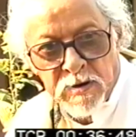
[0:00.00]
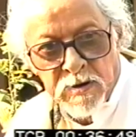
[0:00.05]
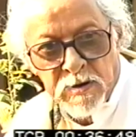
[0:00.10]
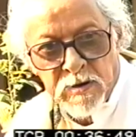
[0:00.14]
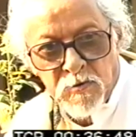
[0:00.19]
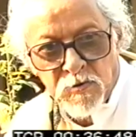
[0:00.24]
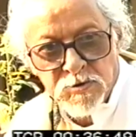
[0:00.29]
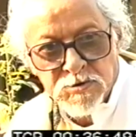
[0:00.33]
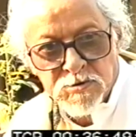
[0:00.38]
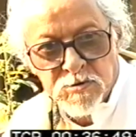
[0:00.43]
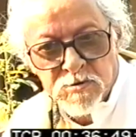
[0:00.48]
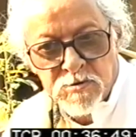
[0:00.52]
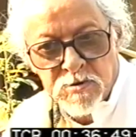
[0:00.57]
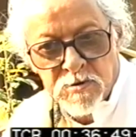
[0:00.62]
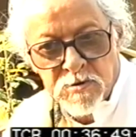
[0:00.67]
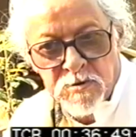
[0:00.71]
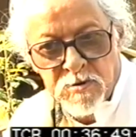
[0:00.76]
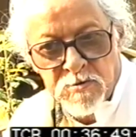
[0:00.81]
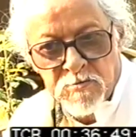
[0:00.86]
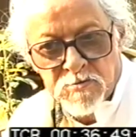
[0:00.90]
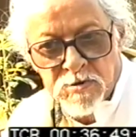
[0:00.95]
He
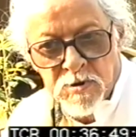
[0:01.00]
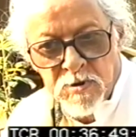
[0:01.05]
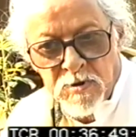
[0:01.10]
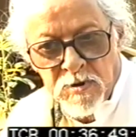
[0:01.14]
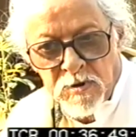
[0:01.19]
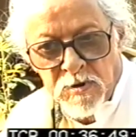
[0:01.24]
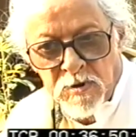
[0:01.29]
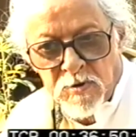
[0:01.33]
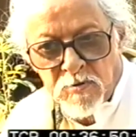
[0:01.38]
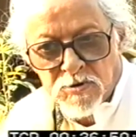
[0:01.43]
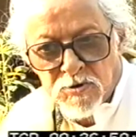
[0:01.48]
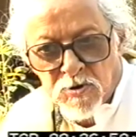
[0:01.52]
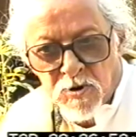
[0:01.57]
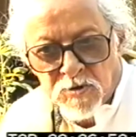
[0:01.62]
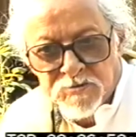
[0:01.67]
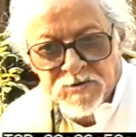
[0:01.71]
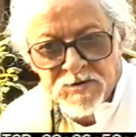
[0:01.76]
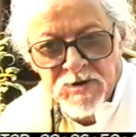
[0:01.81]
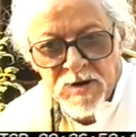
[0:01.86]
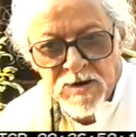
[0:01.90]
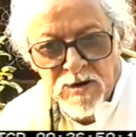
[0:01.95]
was not
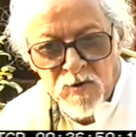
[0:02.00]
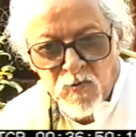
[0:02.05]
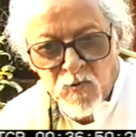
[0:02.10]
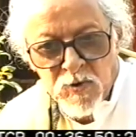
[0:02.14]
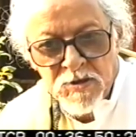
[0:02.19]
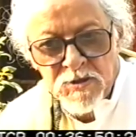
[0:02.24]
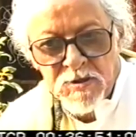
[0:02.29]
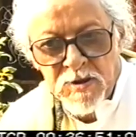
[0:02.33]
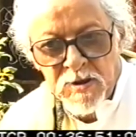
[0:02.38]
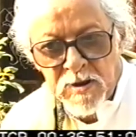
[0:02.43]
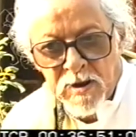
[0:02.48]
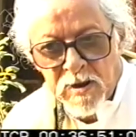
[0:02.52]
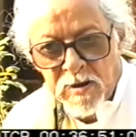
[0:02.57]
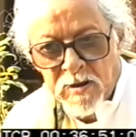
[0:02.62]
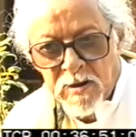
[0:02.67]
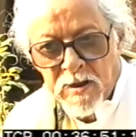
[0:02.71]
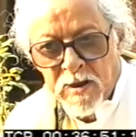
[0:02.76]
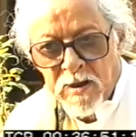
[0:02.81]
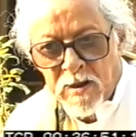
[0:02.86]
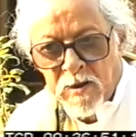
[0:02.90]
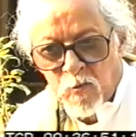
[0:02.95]
taken with the
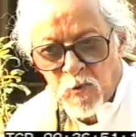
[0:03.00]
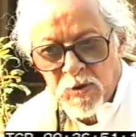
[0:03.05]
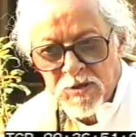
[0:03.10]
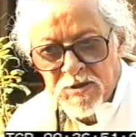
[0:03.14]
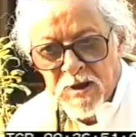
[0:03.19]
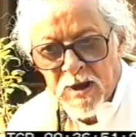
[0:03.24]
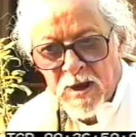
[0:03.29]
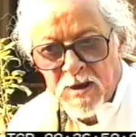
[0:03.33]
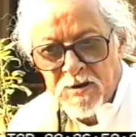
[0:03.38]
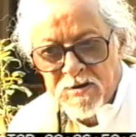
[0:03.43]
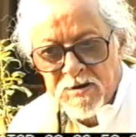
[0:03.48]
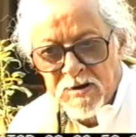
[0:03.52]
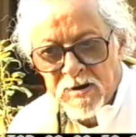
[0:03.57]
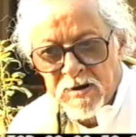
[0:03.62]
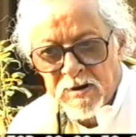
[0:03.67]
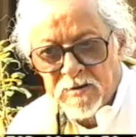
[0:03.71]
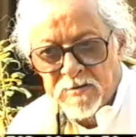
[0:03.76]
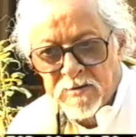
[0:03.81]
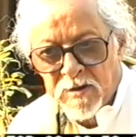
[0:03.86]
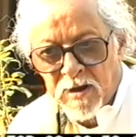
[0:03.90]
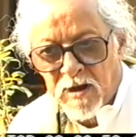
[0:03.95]

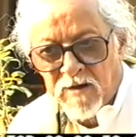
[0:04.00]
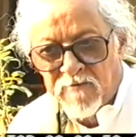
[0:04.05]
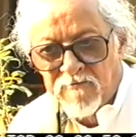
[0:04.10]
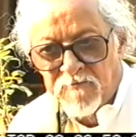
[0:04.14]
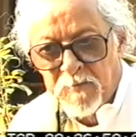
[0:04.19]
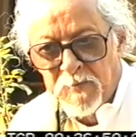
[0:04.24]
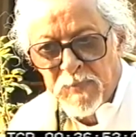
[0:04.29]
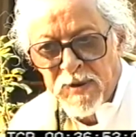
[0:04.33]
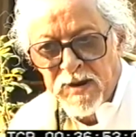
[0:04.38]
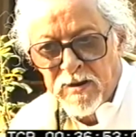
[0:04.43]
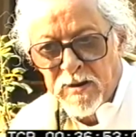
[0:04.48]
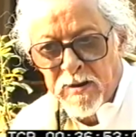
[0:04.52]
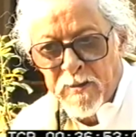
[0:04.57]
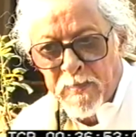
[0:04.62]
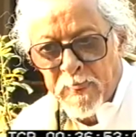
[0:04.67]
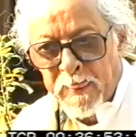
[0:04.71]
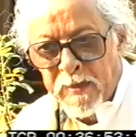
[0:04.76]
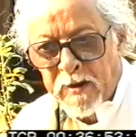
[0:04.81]
idea of being